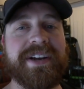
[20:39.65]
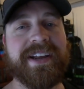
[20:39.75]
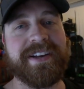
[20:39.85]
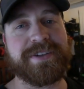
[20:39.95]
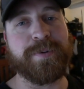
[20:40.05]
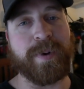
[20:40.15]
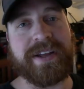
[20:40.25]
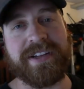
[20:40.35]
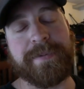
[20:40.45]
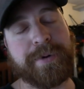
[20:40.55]
It is
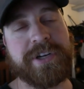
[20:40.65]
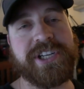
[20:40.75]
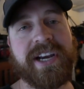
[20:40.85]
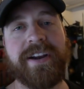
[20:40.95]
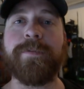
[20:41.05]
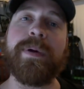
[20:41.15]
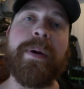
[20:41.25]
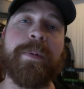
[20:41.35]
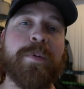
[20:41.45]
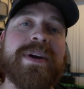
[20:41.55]
greatly appreciated.
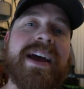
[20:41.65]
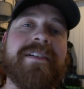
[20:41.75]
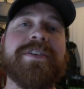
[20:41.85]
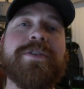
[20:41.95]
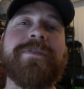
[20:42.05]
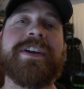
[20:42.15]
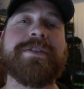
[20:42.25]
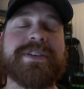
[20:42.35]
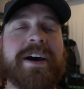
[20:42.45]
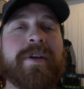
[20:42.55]
Remember, we have new
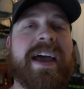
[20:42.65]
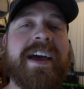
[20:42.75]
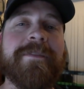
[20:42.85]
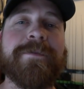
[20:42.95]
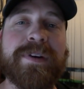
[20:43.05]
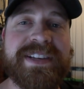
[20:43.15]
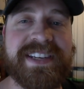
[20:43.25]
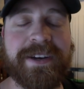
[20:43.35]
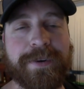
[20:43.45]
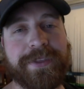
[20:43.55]
videos out every
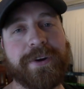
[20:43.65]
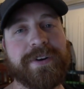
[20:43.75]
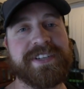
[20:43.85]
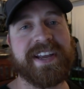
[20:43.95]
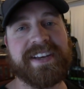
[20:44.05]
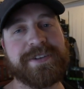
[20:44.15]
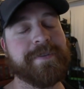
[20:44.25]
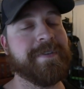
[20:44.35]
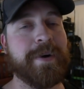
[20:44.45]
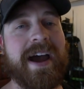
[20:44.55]
single Thursday. So
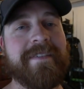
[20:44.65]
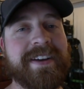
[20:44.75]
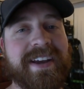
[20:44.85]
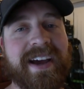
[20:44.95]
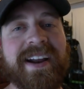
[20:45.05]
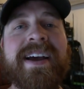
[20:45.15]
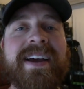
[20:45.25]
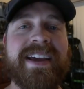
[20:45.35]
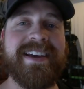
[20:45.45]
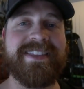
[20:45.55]
if you haven't yet,
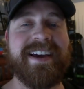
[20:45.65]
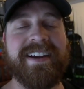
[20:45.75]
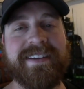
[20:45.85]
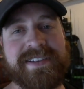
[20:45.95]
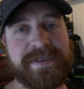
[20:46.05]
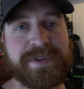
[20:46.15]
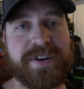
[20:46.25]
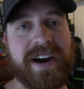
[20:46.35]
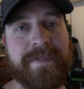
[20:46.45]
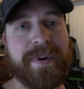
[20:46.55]
hit that
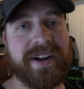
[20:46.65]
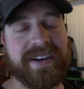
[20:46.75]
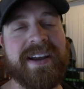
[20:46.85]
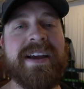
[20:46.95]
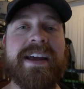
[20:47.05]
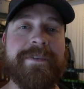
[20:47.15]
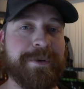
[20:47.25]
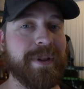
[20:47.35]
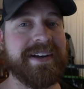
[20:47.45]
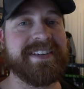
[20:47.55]
subscribe button. If
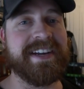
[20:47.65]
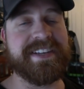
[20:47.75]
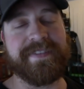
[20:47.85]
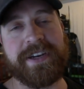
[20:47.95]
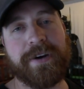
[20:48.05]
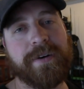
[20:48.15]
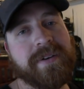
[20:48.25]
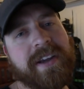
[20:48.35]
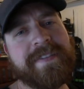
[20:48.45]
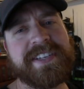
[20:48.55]
you like today's video,
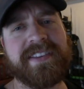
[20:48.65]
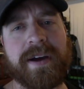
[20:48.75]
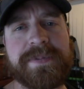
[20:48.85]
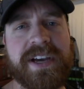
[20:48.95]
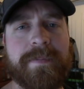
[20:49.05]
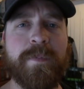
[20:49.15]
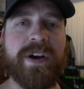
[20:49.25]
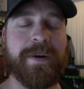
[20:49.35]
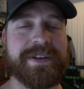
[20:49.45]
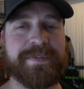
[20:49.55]
give us a thumbs up. We
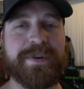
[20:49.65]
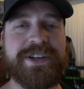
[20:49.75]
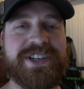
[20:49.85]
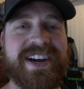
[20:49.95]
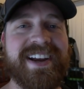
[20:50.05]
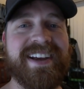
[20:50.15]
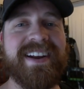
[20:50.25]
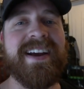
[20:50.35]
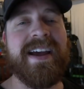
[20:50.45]
always appreciate it.